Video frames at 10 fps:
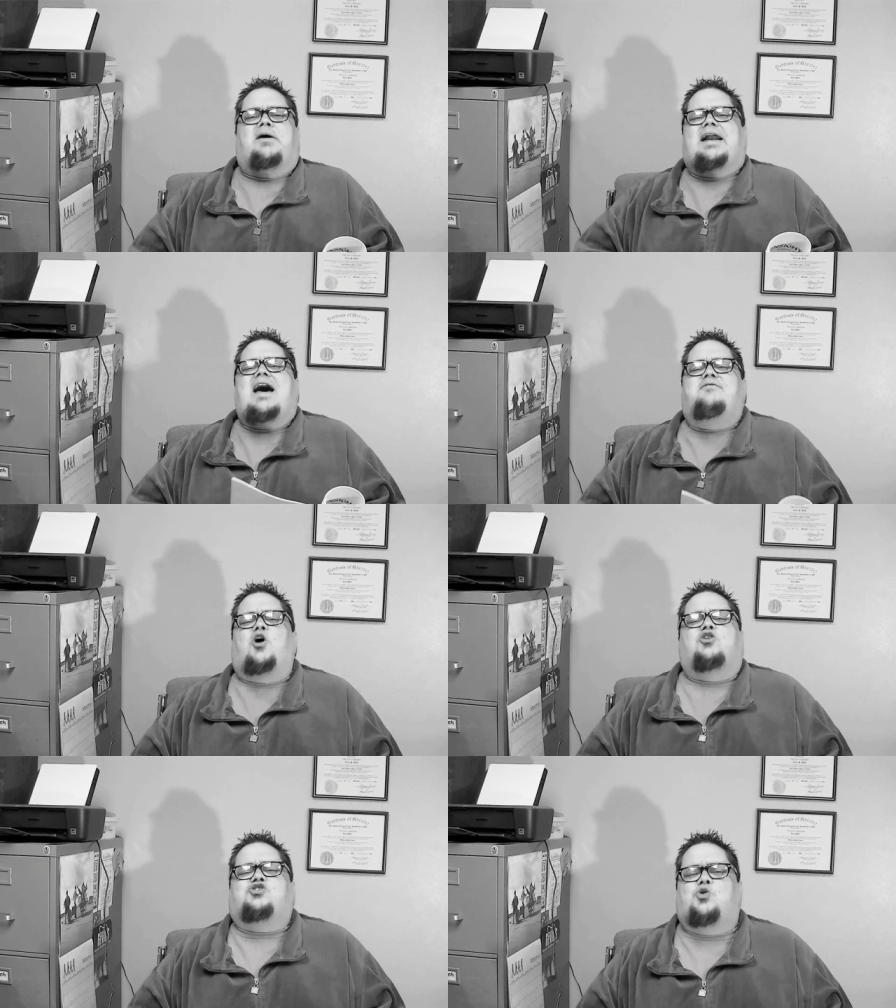but I've
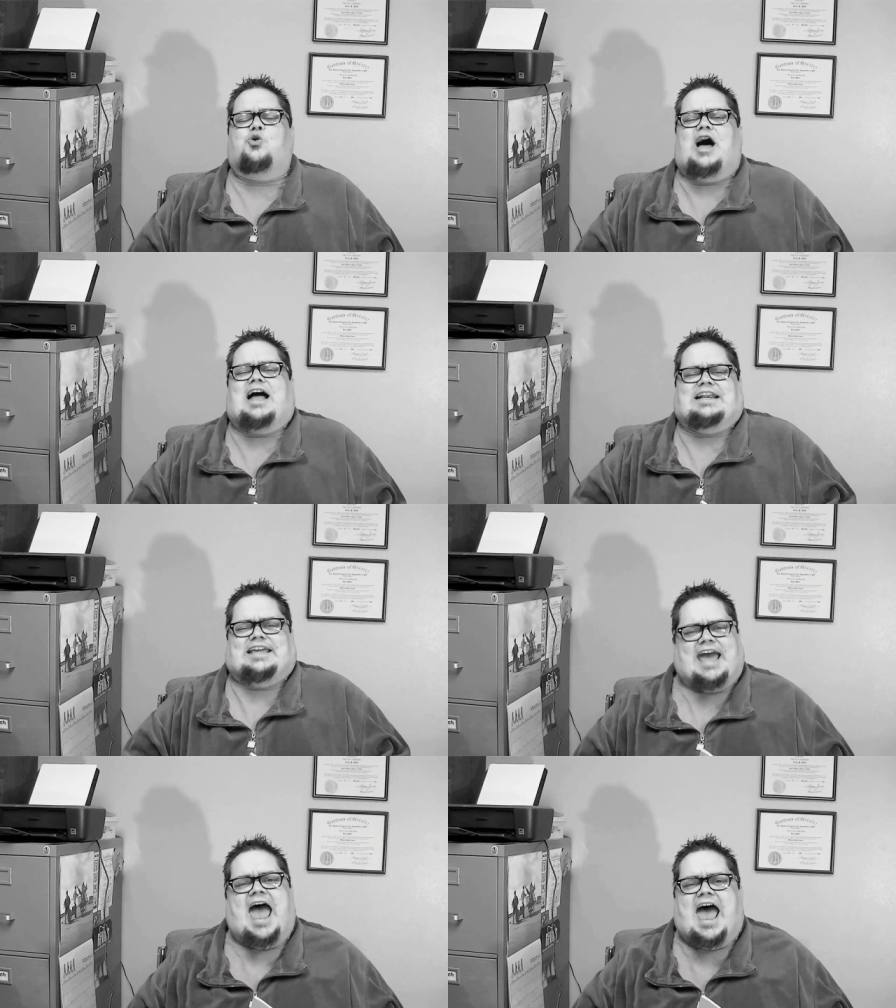also got
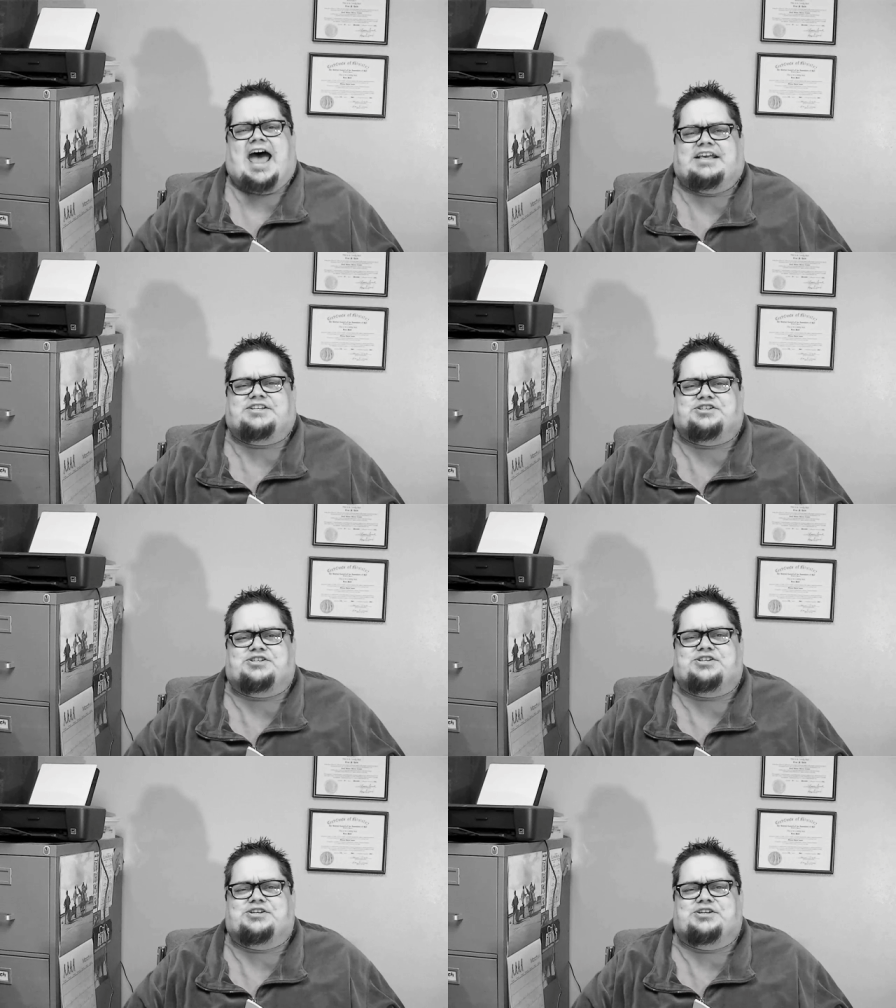
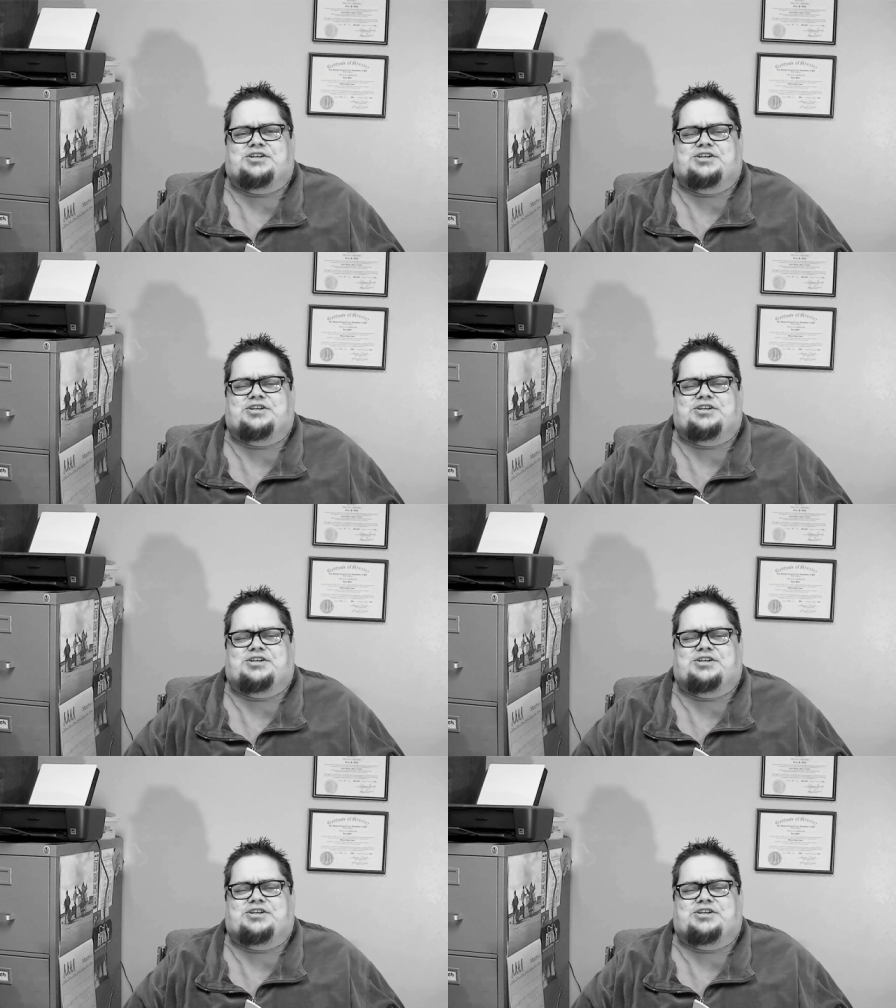gas.